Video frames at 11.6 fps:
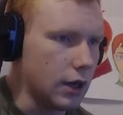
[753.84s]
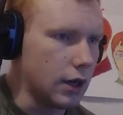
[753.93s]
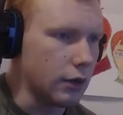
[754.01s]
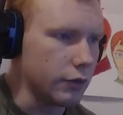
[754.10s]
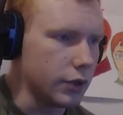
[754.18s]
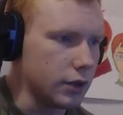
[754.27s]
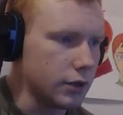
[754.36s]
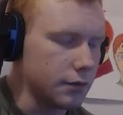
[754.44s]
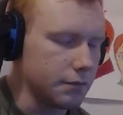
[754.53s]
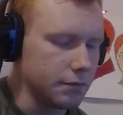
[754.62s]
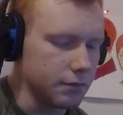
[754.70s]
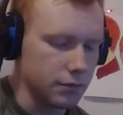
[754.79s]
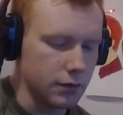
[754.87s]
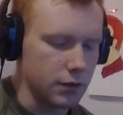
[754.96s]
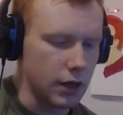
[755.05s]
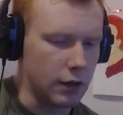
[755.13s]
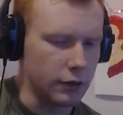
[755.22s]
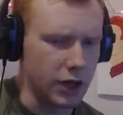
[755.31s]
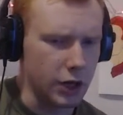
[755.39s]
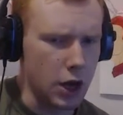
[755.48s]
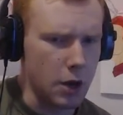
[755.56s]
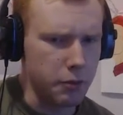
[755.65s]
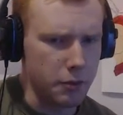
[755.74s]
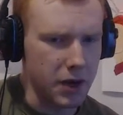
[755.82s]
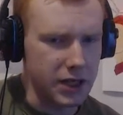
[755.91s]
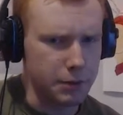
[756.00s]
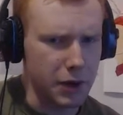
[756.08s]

I'll, I'll not compromise